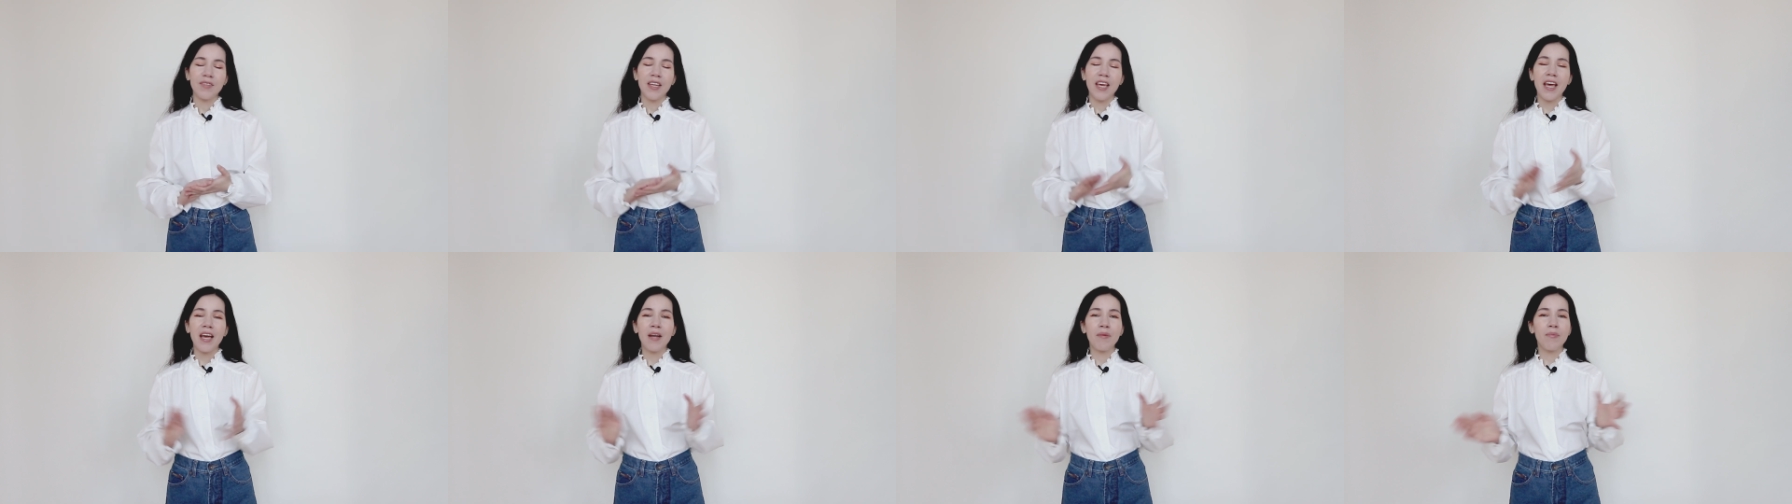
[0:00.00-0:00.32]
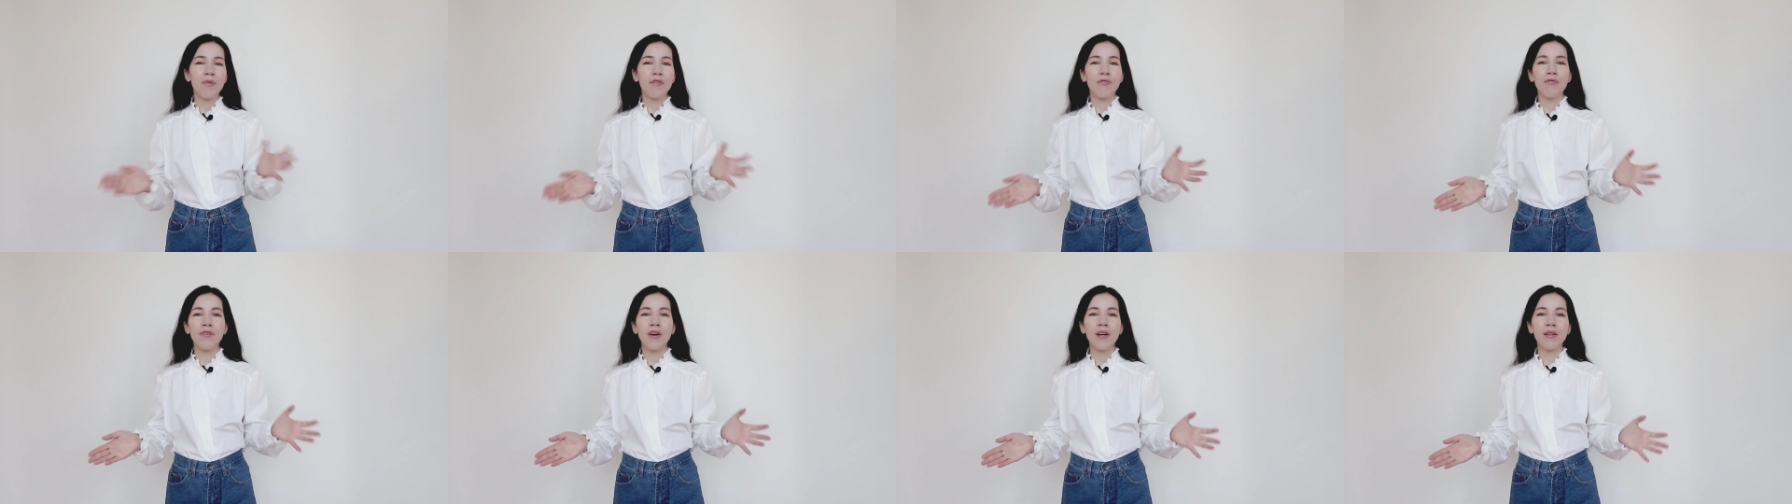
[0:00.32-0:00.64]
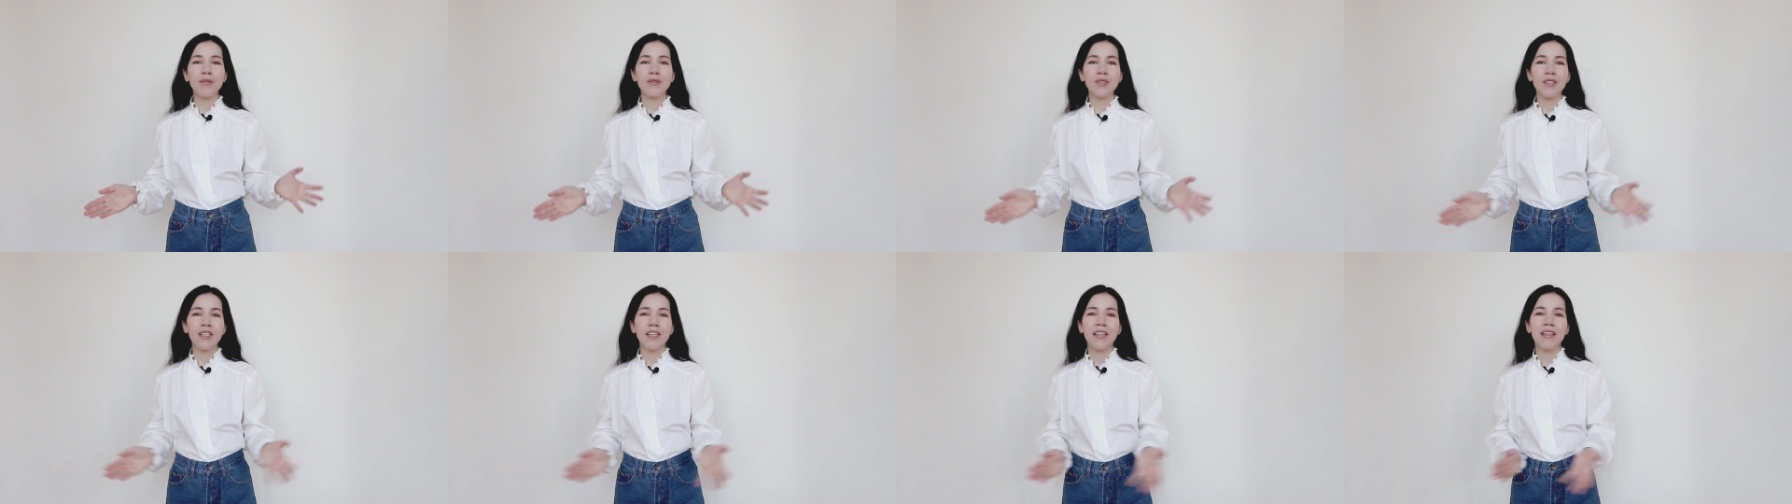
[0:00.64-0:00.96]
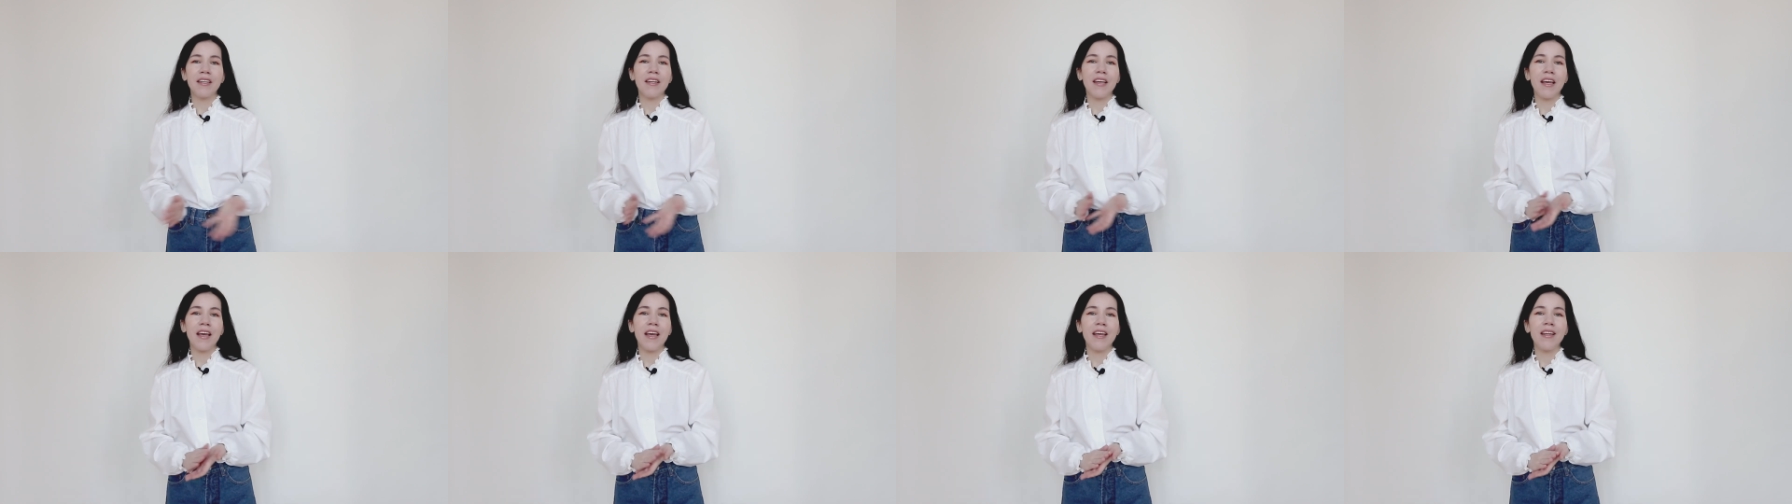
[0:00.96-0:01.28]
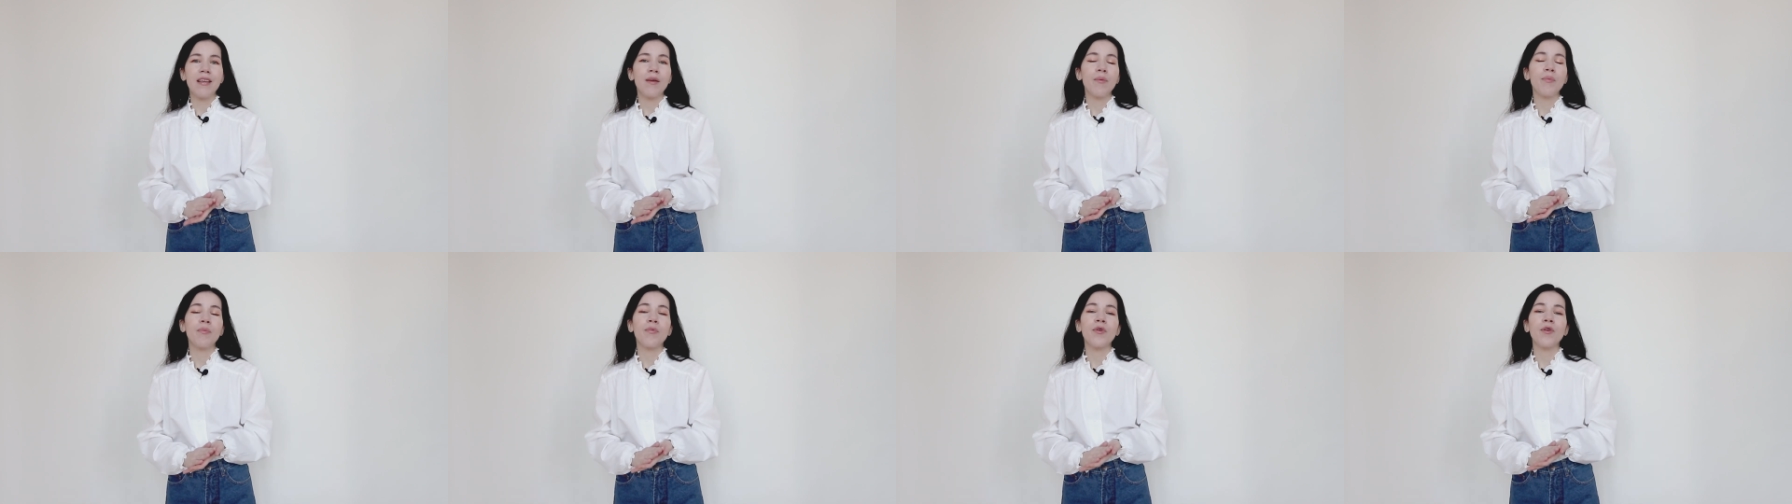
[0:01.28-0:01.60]
can be found in
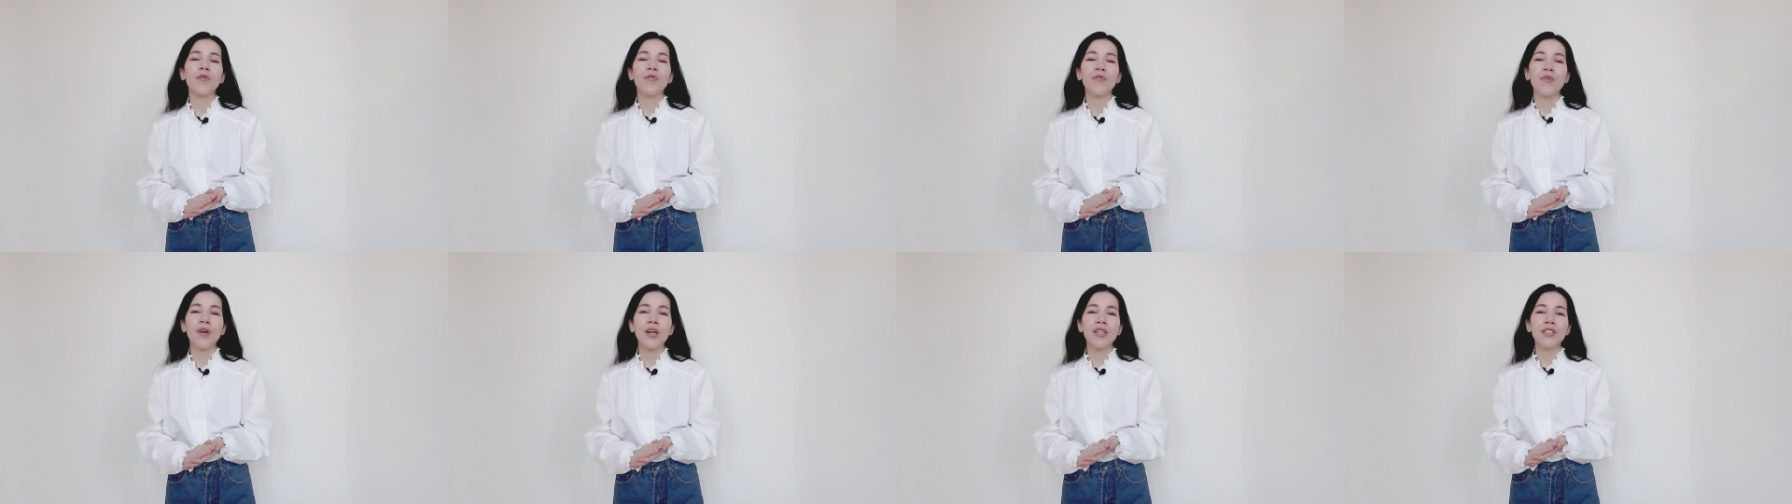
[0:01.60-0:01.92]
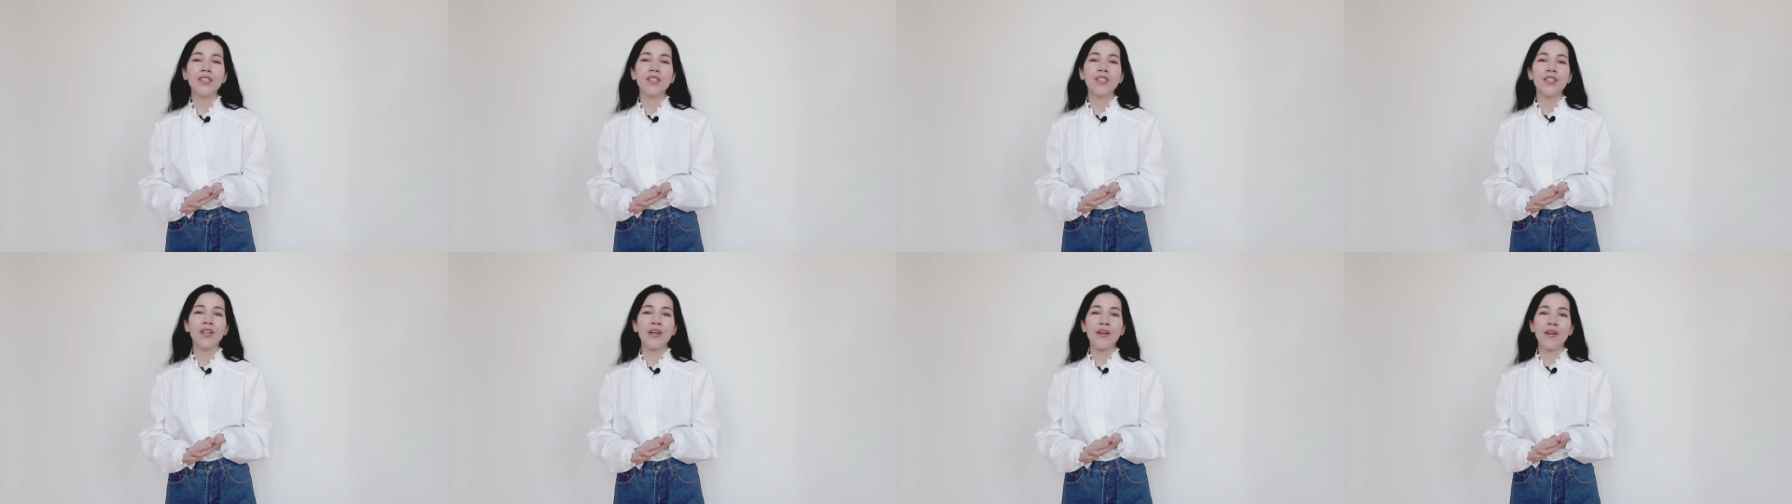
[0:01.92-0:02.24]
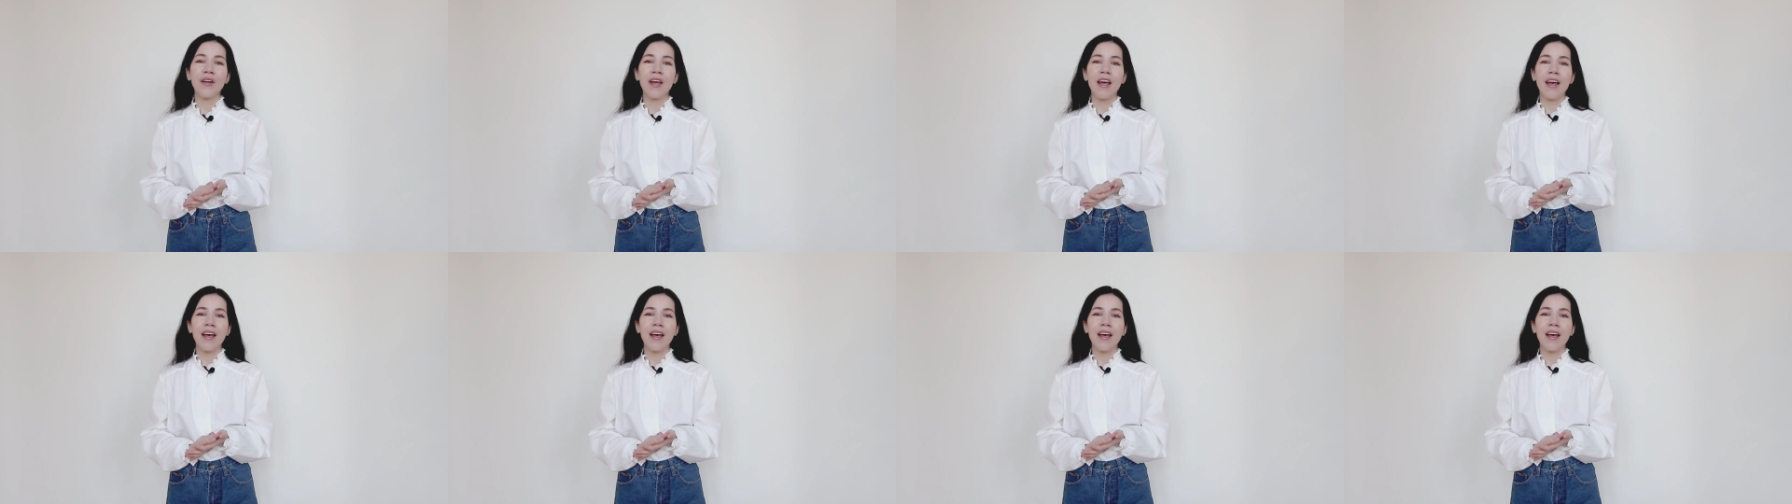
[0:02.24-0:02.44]
any profession,